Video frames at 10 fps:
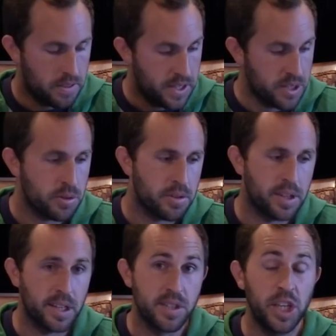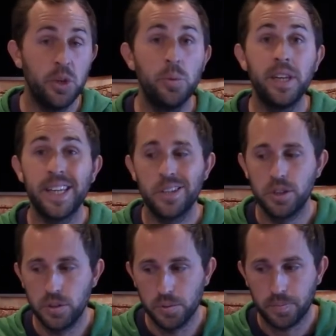These are things that you need
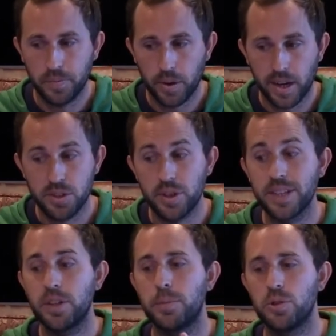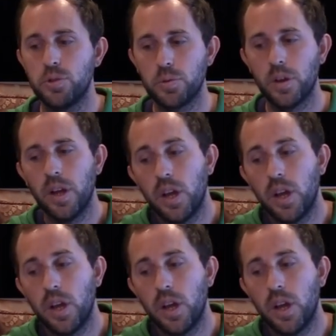to do. All right, so that's number two.